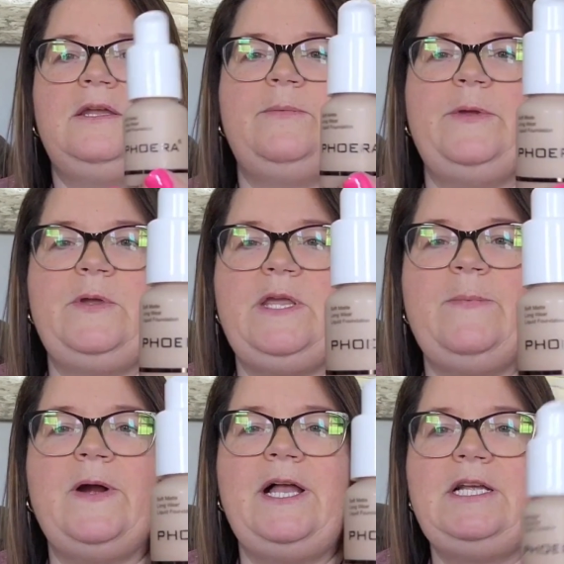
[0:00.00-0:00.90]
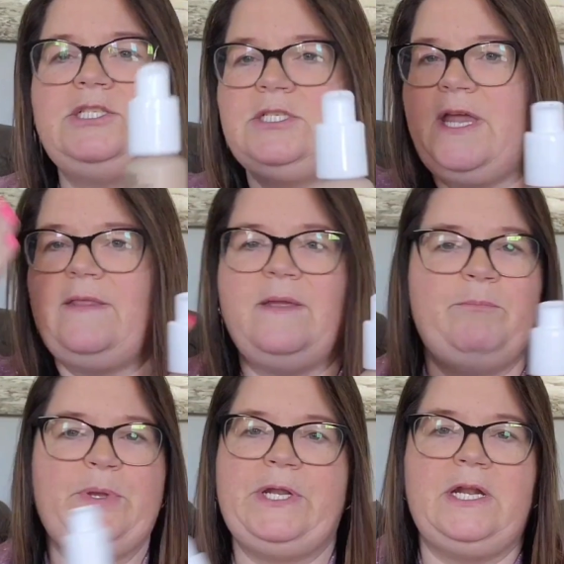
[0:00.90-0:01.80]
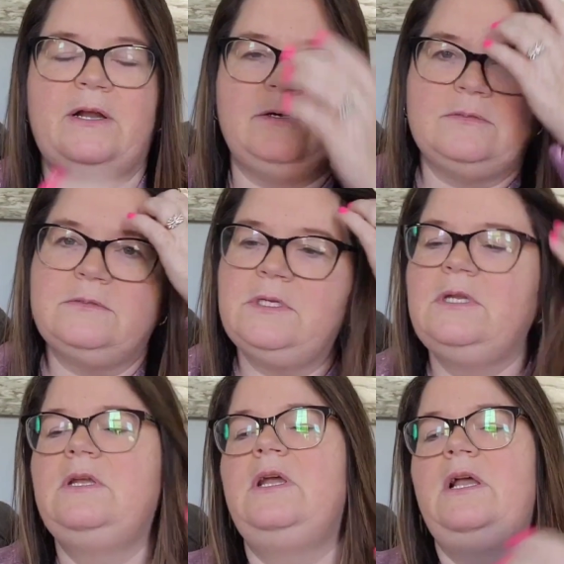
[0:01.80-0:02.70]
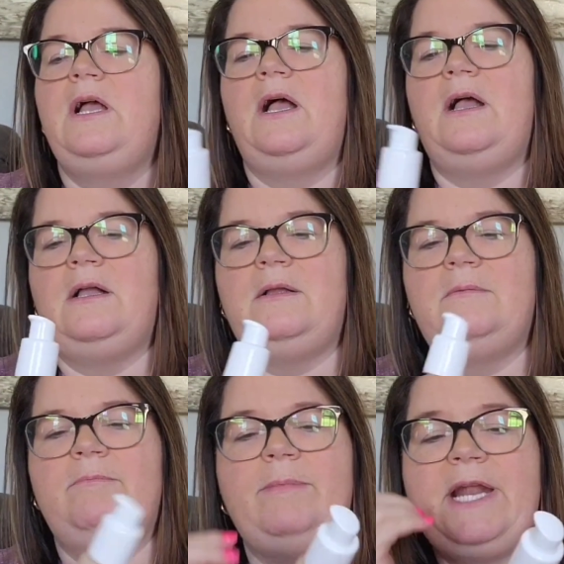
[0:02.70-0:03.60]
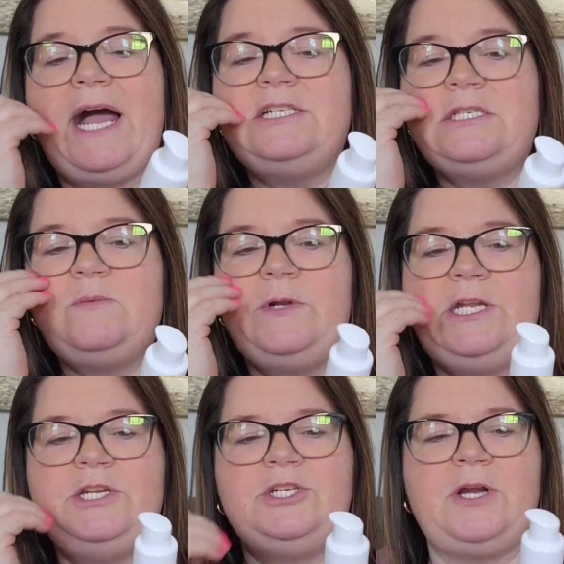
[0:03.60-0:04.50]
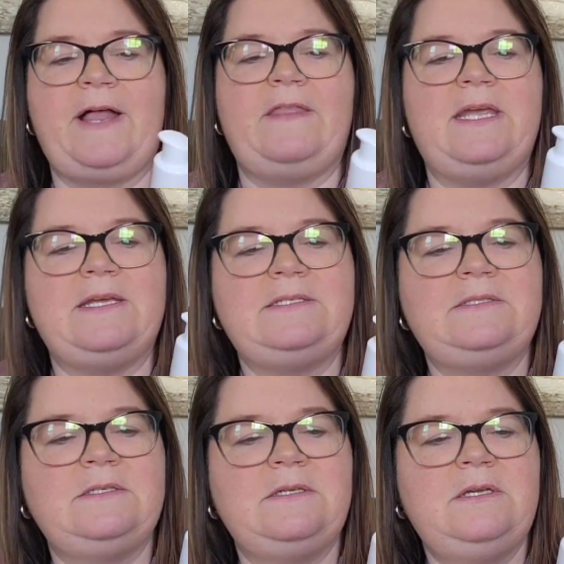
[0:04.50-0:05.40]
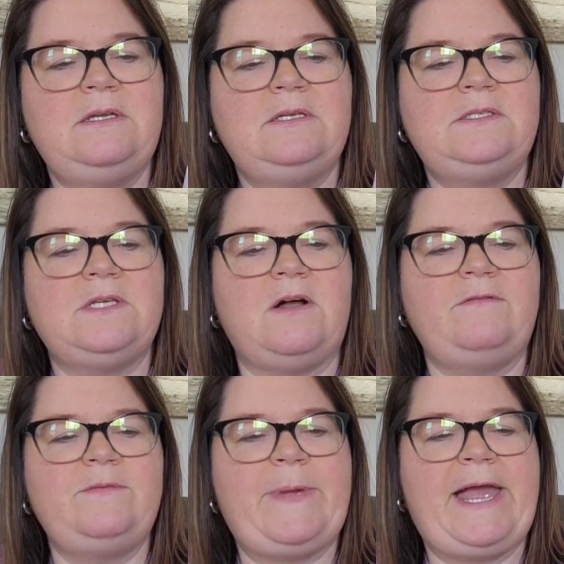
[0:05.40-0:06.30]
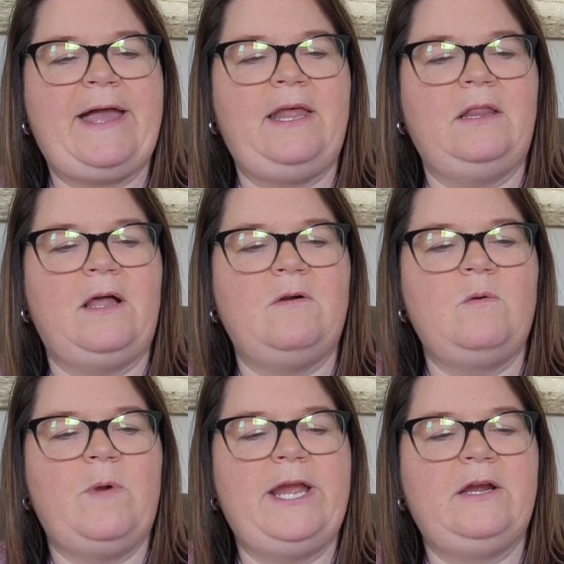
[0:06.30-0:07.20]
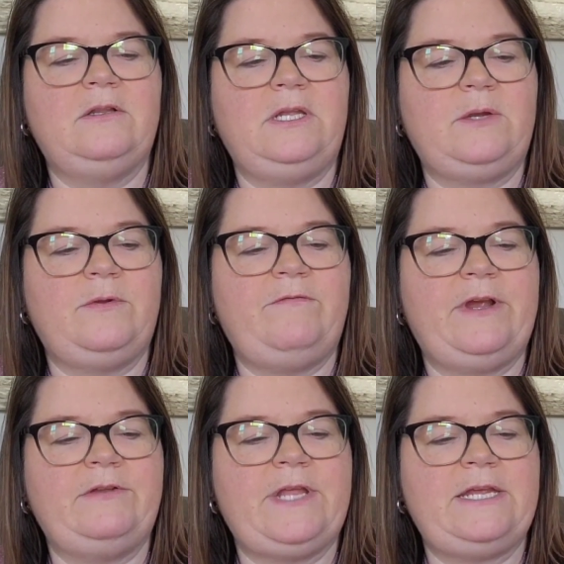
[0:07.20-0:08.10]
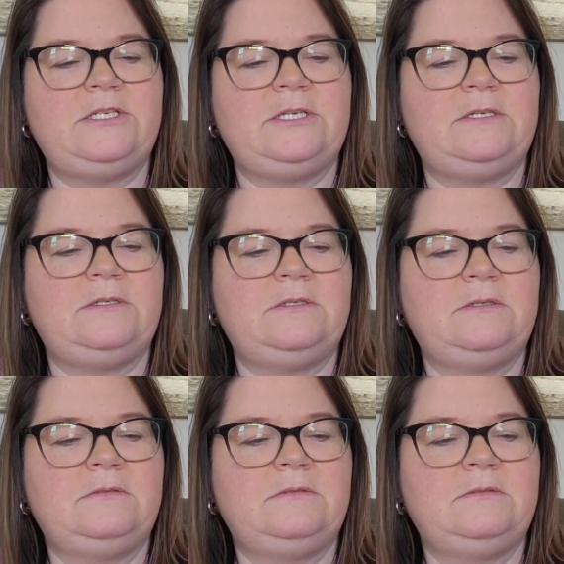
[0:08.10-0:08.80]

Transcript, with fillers: kabuki brush and then put it on. Um, but I just wanted to try this. Soft Matte Long Wear Liquid Foundation.